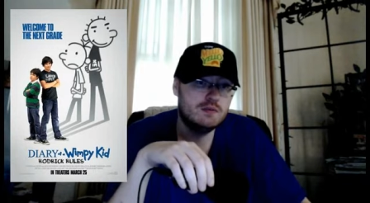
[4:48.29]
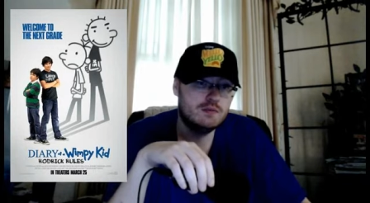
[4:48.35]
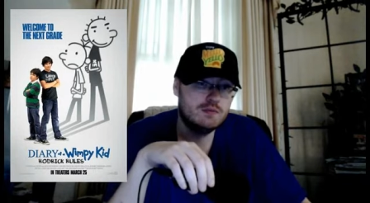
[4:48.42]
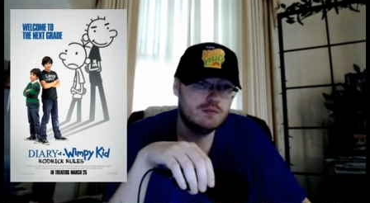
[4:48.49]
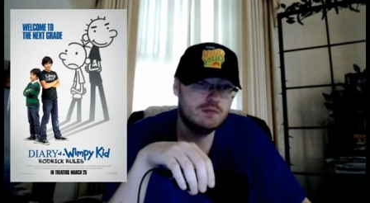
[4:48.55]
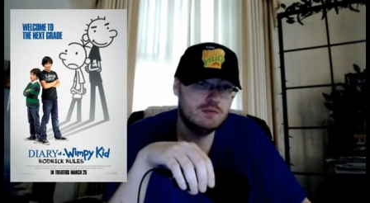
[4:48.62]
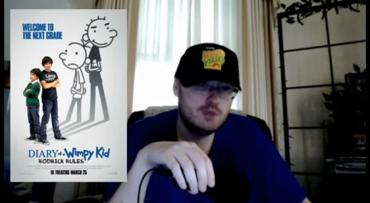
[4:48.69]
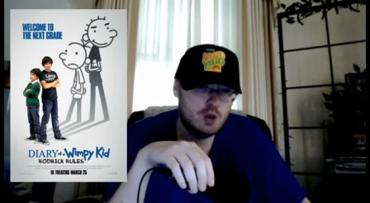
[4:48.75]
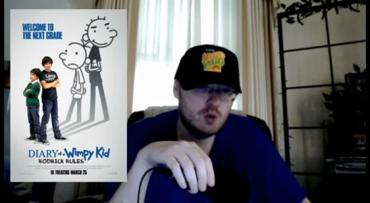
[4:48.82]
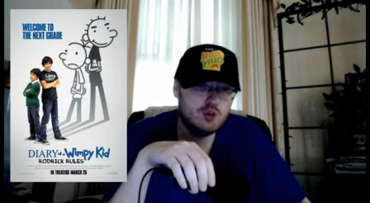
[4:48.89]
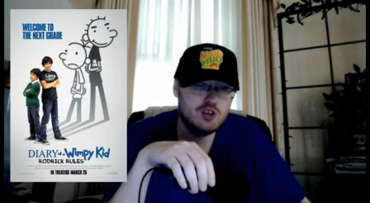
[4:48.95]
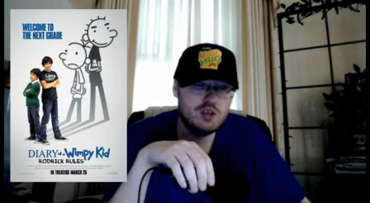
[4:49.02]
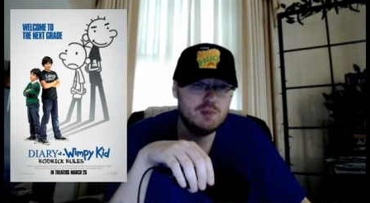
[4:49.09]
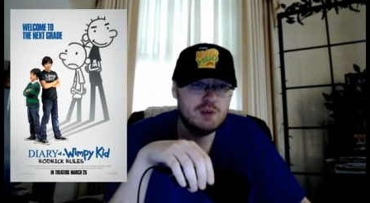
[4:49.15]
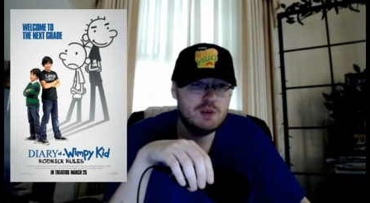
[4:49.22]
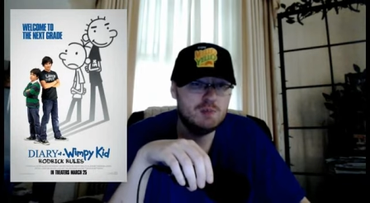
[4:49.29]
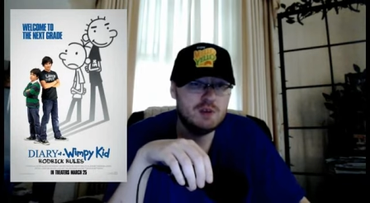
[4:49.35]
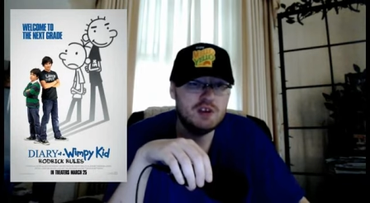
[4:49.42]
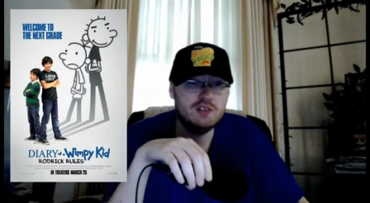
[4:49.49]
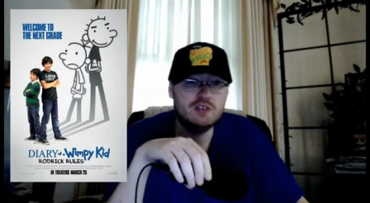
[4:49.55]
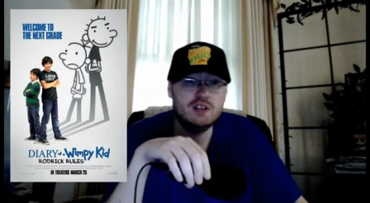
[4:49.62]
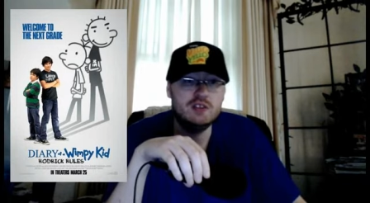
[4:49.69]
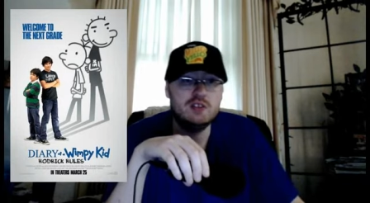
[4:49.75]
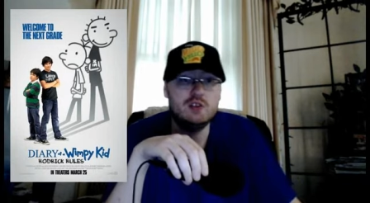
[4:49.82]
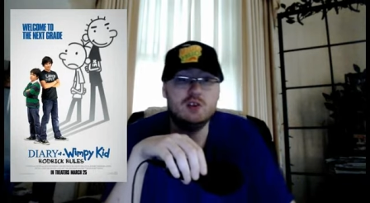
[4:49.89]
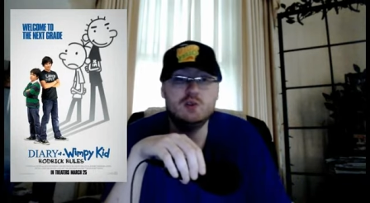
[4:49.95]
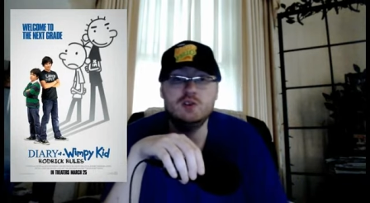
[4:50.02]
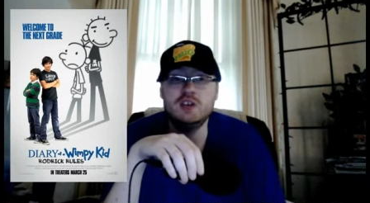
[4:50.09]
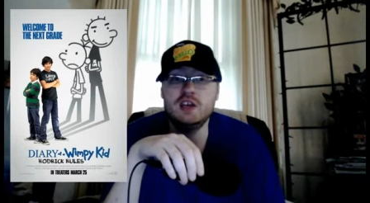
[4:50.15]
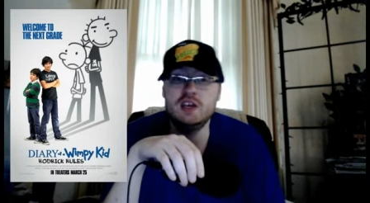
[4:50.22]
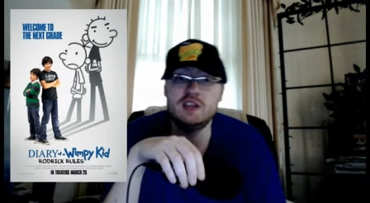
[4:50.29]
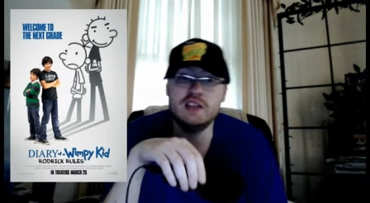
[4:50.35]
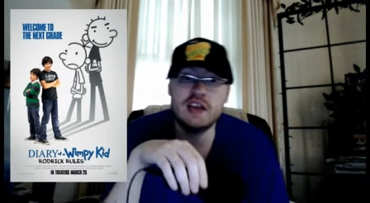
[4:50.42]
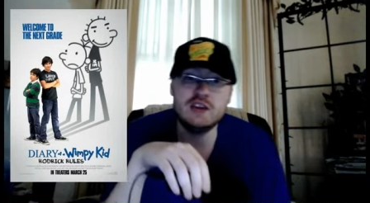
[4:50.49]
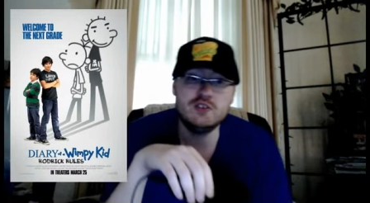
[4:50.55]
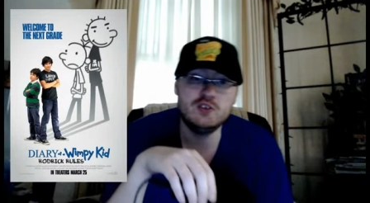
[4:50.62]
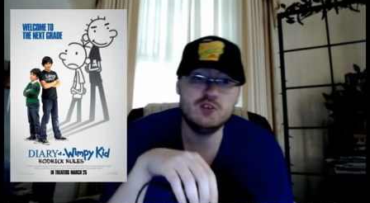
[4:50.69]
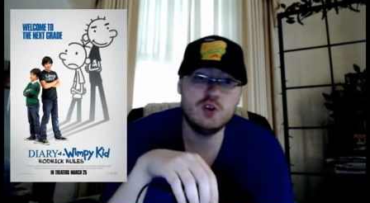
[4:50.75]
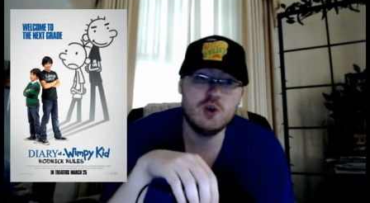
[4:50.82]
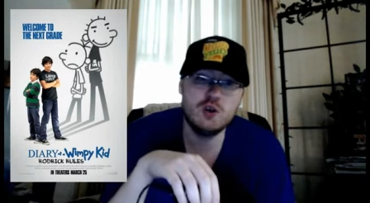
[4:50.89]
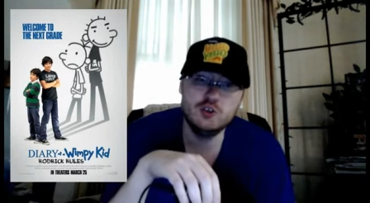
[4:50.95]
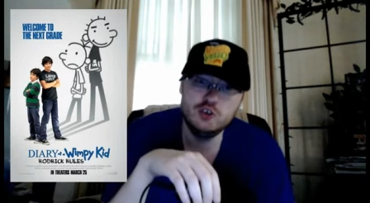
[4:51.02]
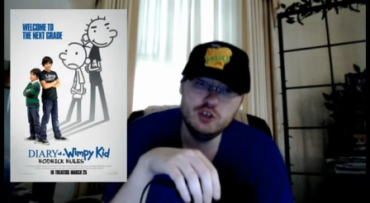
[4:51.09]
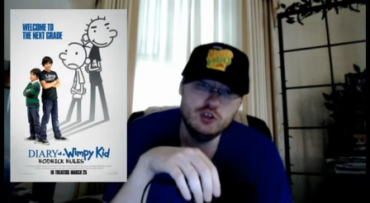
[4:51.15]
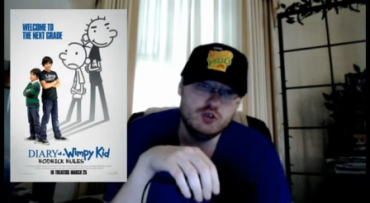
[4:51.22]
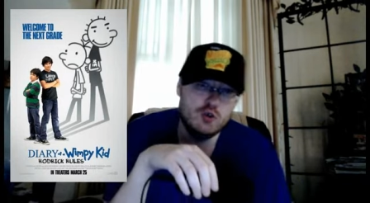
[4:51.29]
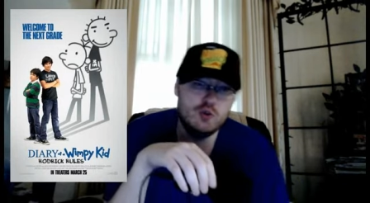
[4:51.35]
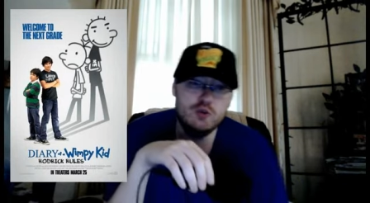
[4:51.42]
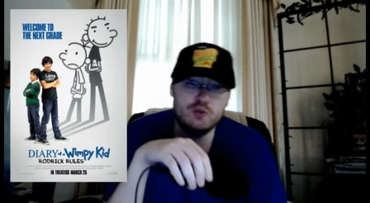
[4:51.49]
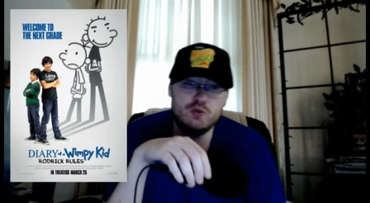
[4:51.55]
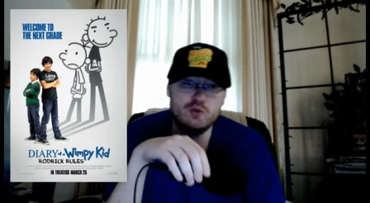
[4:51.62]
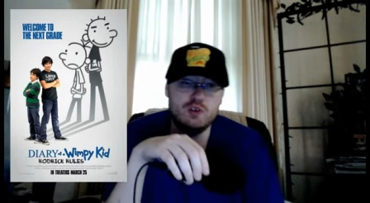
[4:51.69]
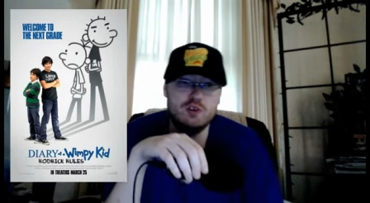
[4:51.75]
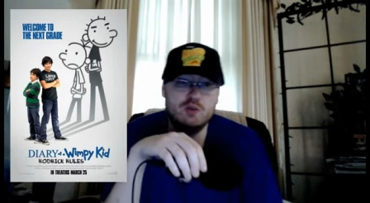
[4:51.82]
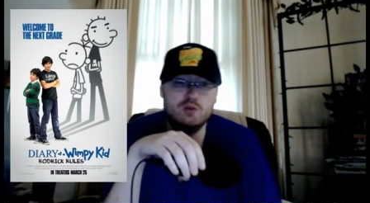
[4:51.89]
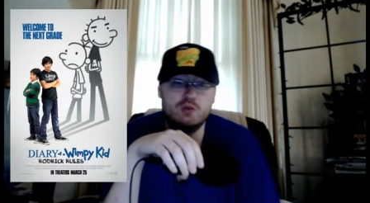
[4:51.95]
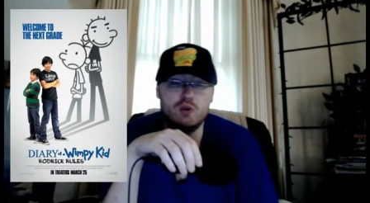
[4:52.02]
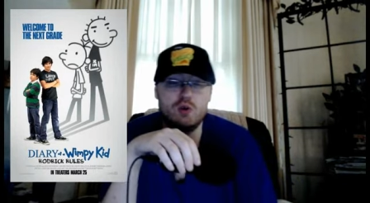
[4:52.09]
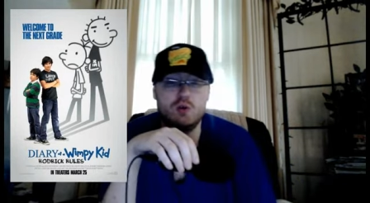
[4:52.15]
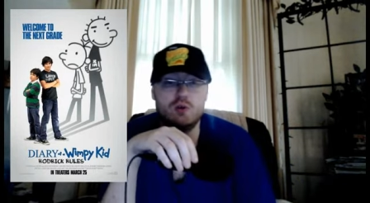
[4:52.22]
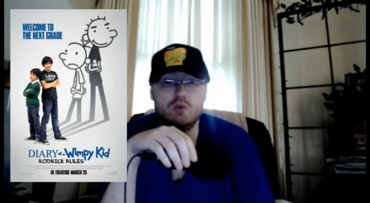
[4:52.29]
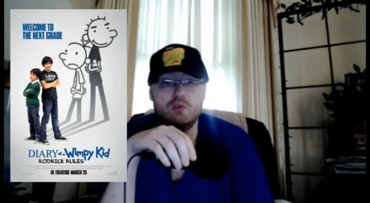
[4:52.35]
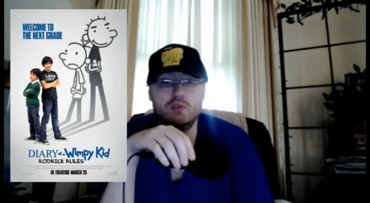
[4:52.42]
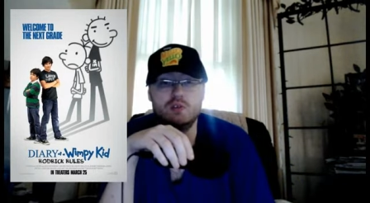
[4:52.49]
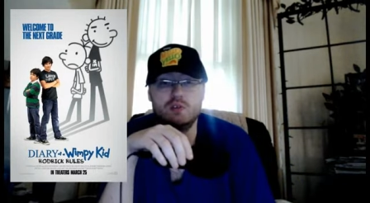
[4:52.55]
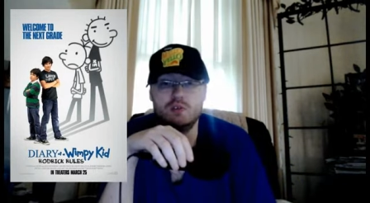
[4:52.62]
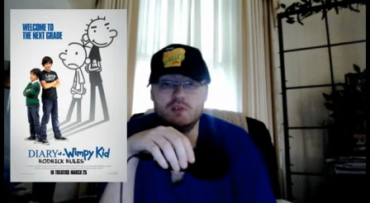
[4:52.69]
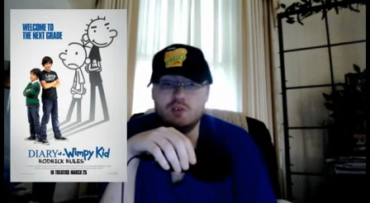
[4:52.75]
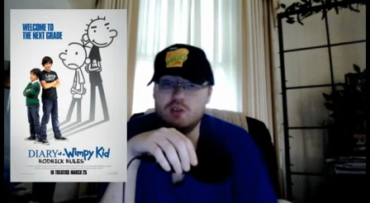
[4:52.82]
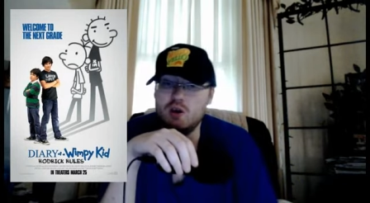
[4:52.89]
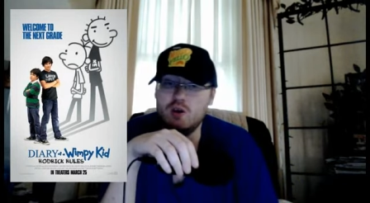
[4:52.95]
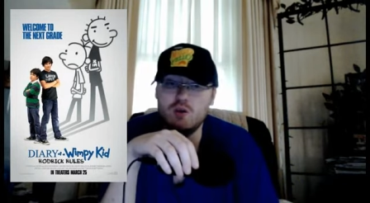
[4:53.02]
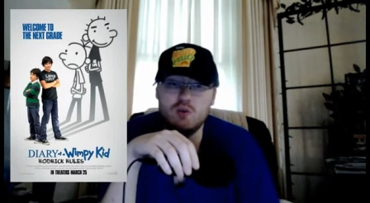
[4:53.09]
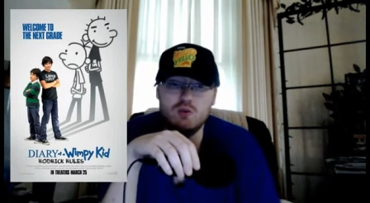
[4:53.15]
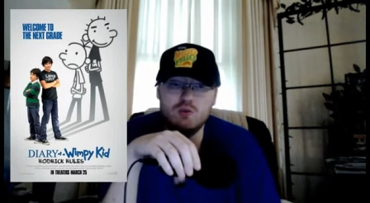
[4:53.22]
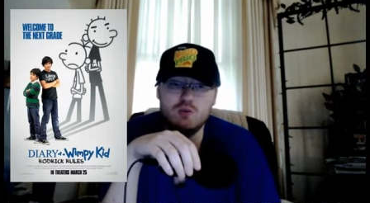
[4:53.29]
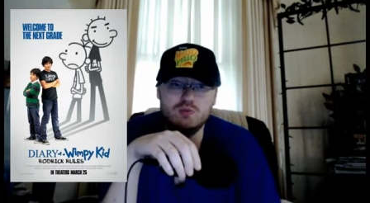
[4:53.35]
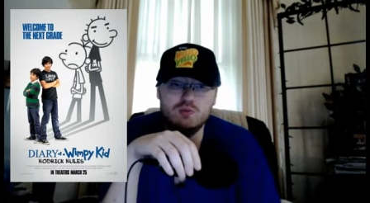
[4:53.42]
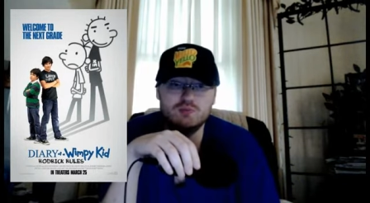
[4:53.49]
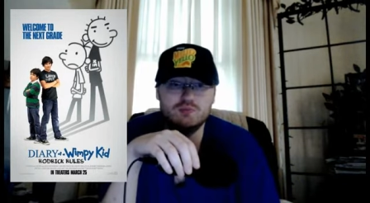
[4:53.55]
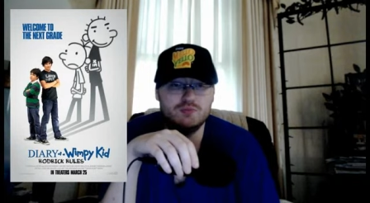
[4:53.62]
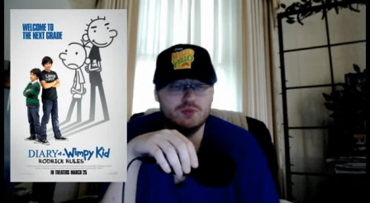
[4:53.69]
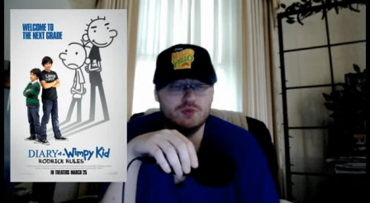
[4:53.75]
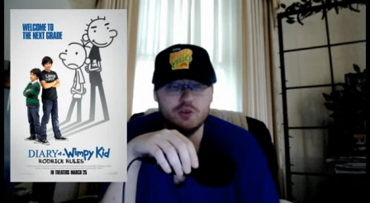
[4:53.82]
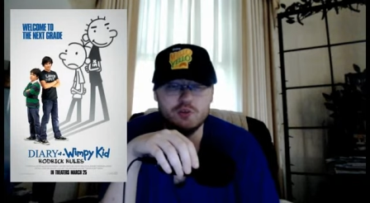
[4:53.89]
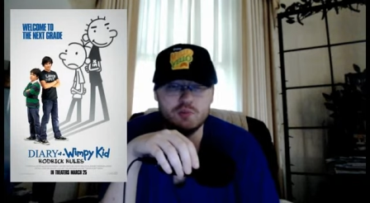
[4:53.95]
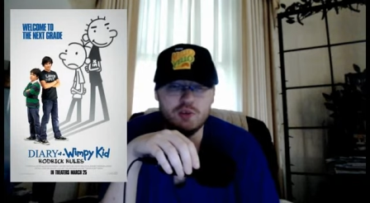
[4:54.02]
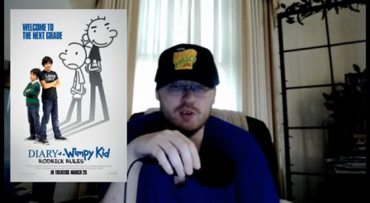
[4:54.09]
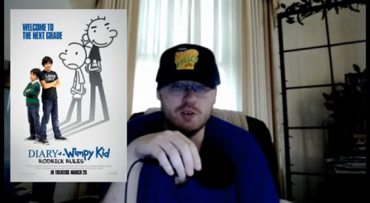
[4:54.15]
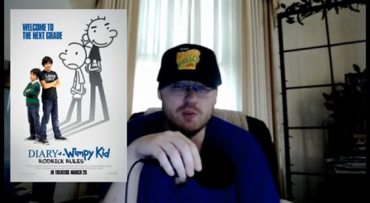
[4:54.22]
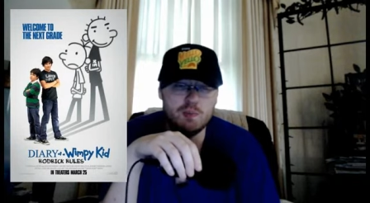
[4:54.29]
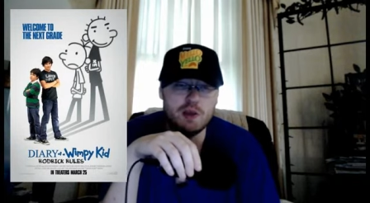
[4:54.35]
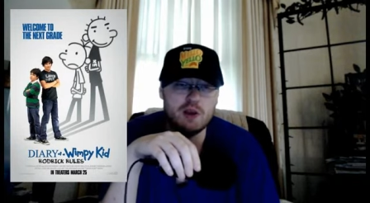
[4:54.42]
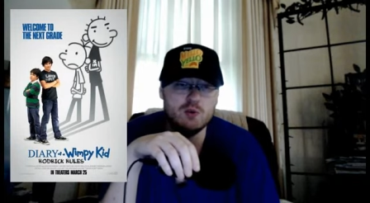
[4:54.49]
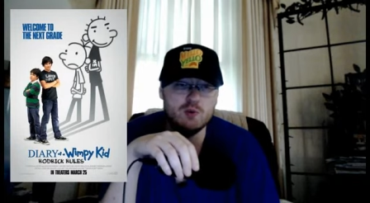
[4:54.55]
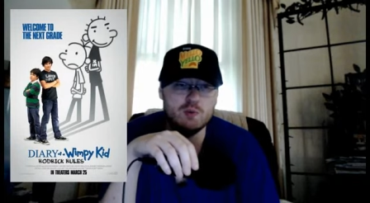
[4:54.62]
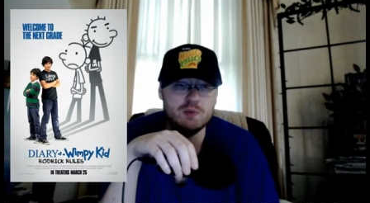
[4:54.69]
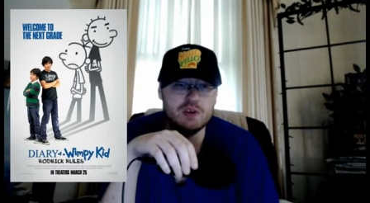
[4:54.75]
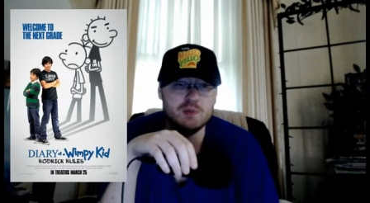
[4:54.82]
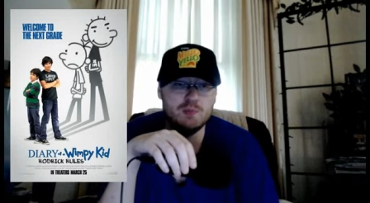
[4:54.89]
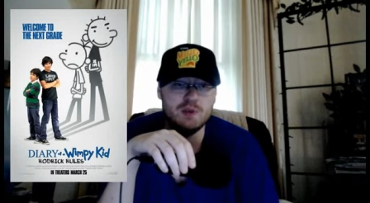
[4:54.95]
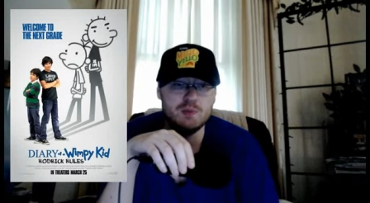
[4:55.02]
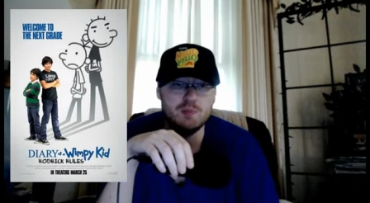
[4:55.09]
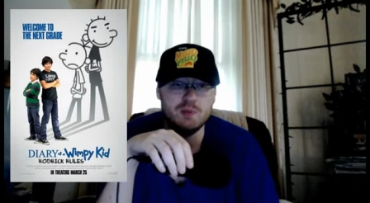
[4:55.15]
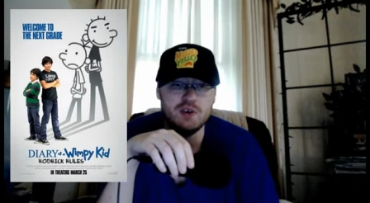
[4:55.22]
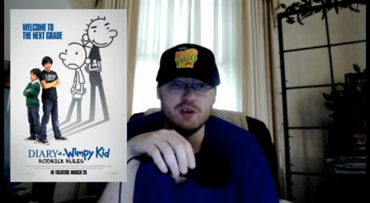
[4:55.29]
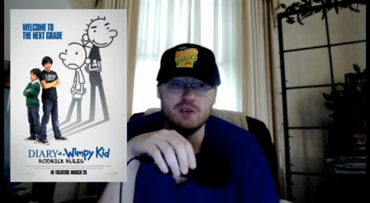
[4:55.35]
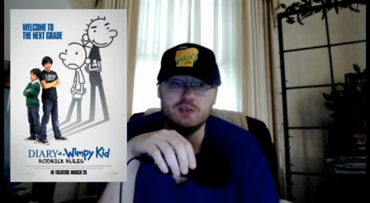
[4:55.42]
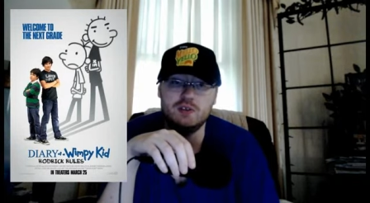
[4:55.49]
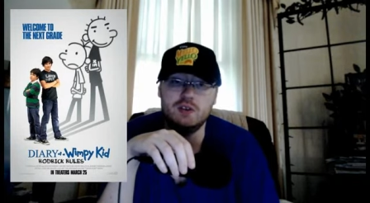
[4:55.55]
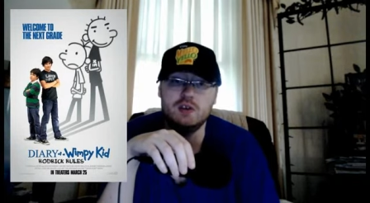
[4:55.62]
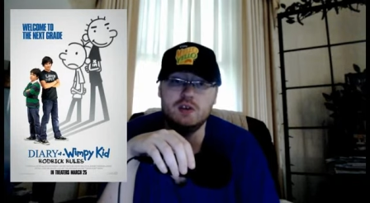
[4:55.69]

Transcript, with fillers: No, she'd be pissed at the little kid, not just going, she's only three years old. No, trust me, the parent would be a bit pissed.